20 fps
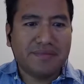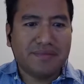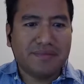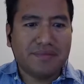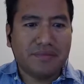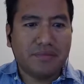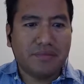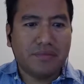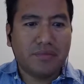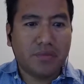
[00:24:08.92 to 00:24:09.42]

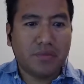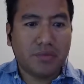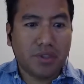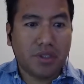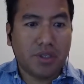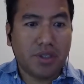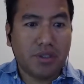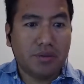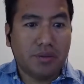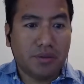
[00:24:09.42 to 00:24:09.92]
Yes.
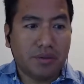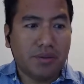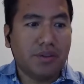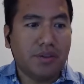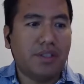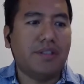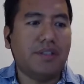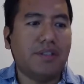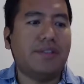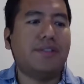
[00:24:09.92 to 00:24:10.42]

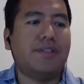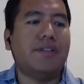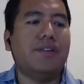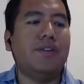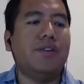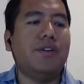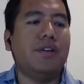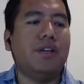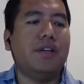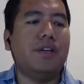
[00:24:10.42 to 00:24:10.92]
Yes,
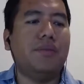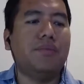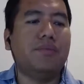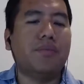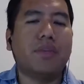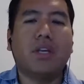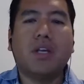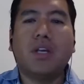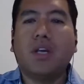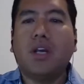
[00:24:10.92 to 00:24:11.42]
okay.
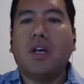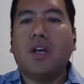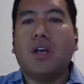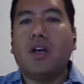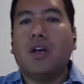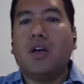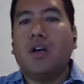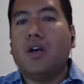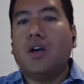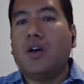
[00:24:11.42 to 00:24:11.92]

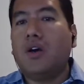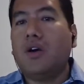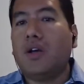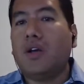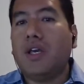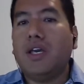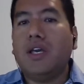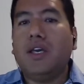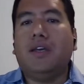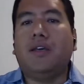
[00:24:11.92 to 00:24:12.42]

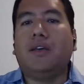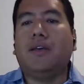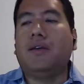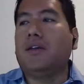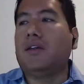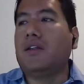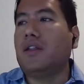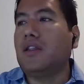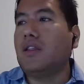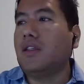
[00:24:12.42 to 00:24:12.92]
Okay,
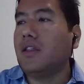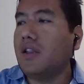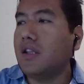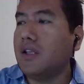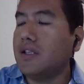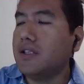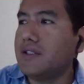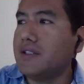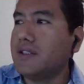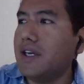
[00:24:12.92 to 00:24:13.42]

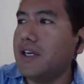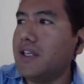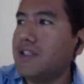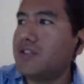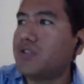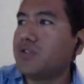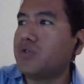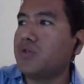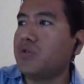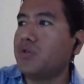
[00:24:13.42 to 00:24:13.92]
it's
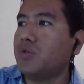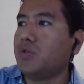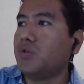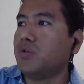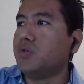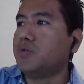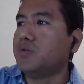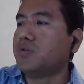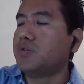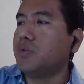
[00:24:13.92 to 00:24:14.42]
nice
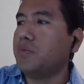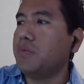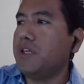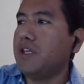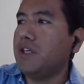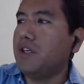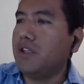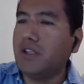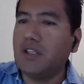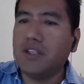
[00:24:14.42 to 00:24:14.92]
to, to
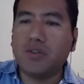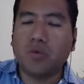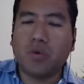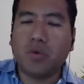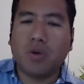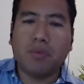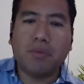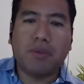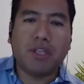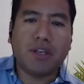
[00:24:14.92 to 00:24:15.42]
be in this
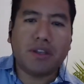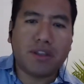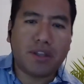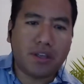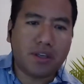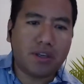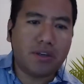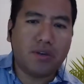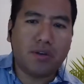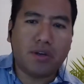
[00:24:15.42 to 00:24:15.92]
webinar.
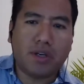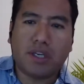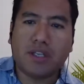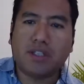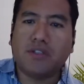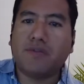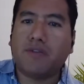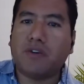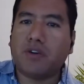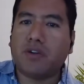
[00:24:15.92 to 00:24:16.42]
Thank you,
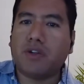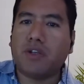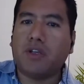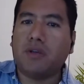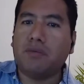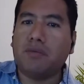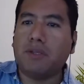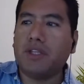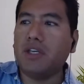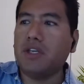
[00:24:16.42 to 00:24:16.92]
Hans, for the
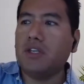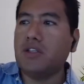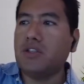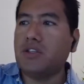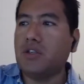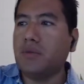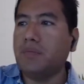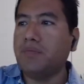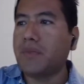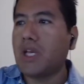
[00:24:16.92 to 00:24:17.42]

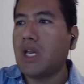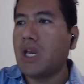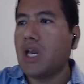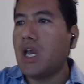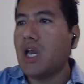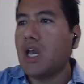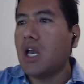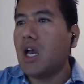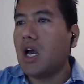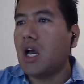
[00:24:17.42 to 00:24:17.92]
invitation.
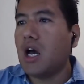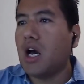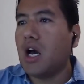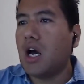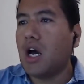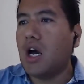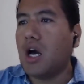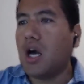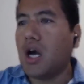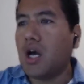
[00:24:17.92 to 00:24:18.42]

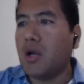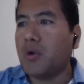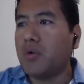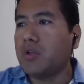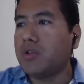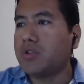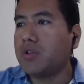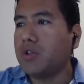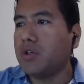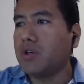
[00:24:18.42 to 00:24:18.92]
Uh, I
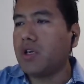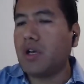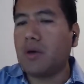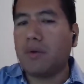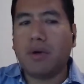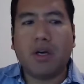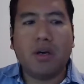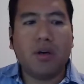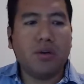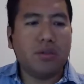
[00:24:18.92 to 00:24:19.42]
will talk
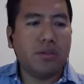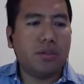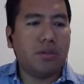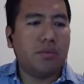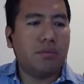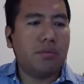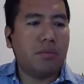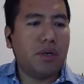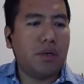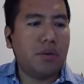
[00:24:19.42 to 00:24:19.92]
about
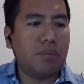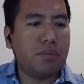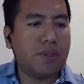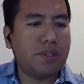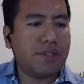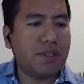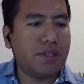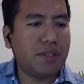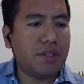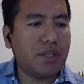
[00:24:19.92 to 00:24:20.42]
my
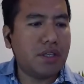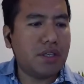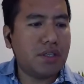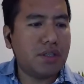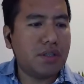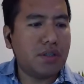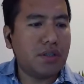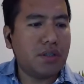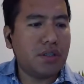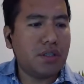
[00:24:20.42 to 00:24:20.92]

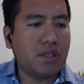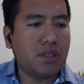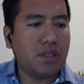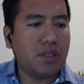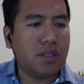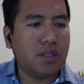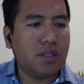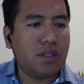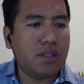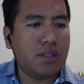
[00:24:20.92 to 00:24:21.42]
presentation that
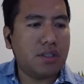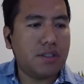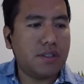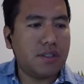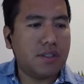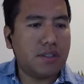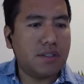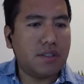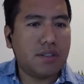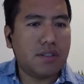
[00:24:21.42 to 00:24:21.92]

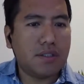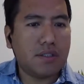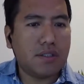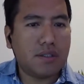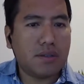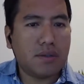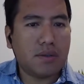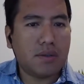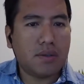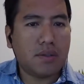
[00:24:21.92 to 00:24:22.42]
is,
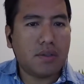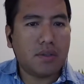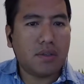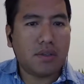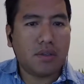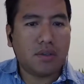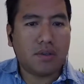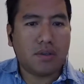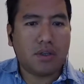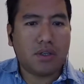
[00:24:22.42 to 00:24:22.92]

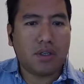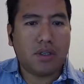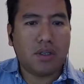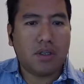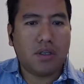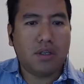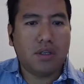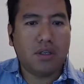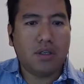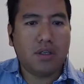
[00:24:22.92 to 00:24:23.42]
okay,